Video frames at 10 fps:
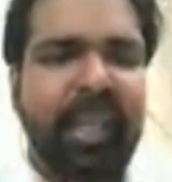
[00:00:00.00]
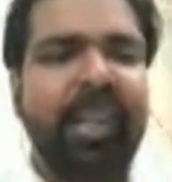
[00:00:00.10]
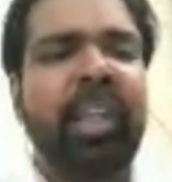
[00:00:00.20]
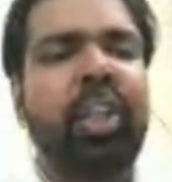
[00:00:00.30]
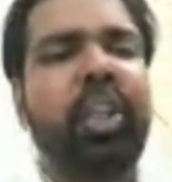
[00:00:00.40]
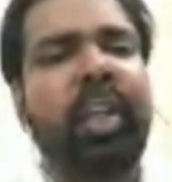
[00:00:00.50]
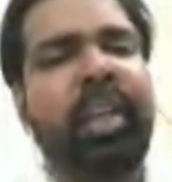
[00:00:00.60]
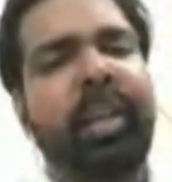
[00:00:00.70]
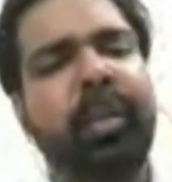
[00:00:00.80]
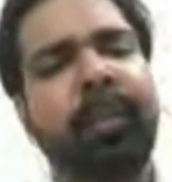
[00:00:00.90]

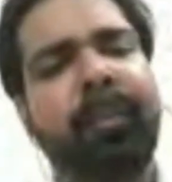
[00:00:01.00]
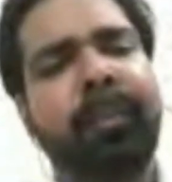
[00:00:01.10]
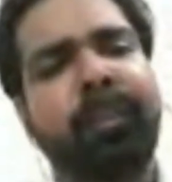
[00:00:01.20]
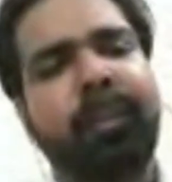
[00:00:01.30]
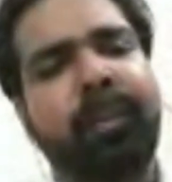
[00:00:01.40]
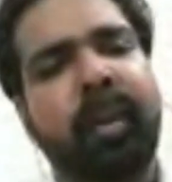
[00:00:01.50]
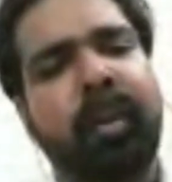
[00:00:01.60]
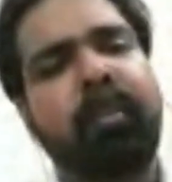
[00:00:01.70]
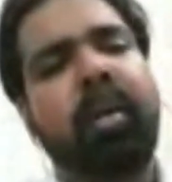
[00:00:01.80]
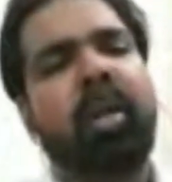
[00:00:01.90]
Initially,
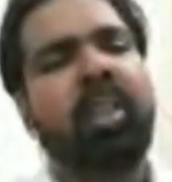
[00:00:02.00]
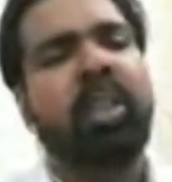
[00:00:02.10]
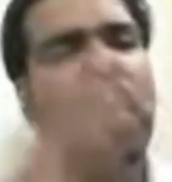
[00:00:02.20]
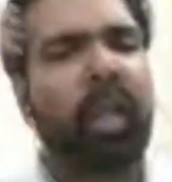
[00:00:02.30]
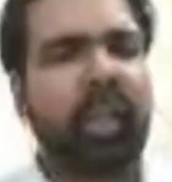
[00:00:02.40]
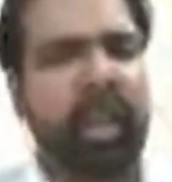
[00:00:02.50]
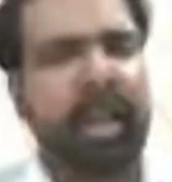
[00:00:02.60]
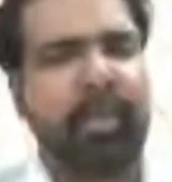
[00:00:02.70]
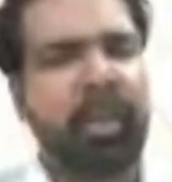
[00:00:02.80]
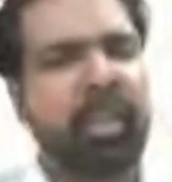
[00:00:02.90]
birds or other
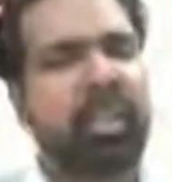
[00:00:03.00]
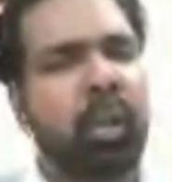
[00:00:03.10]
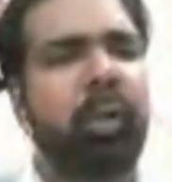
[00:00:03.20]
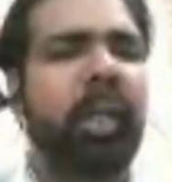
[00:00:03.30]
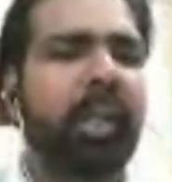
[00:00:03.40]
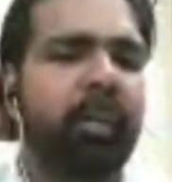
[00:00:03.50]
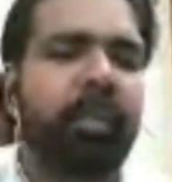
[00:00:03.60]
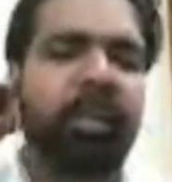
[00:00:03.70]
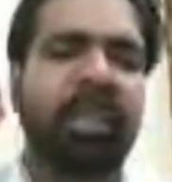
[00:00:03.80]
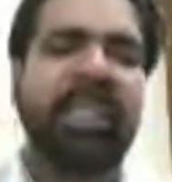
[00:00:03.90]
animals looked at
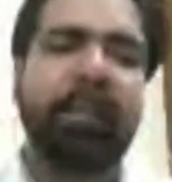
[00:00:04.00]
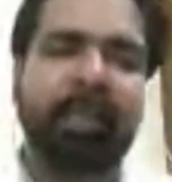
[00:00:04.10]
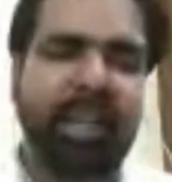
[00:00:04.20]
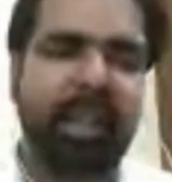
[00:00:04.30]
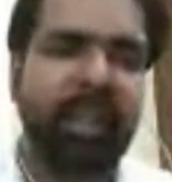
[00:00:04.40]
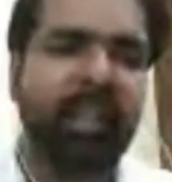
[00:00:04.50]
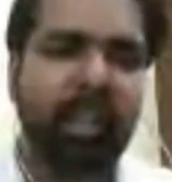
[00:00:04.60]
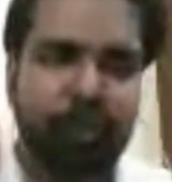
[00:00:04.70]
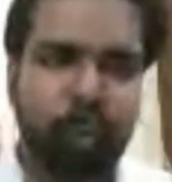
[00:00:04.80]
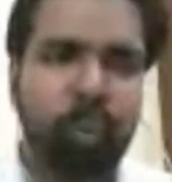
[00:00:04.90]
him skeptical.
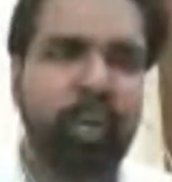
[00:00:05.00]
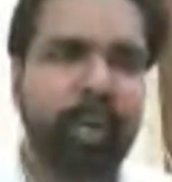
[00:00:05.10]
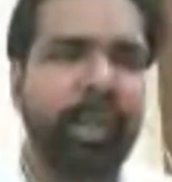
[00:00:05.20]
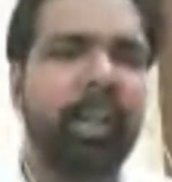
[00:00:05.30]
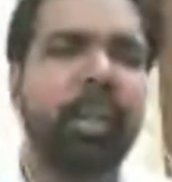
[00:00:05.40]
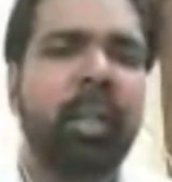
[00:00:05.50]
They flew away.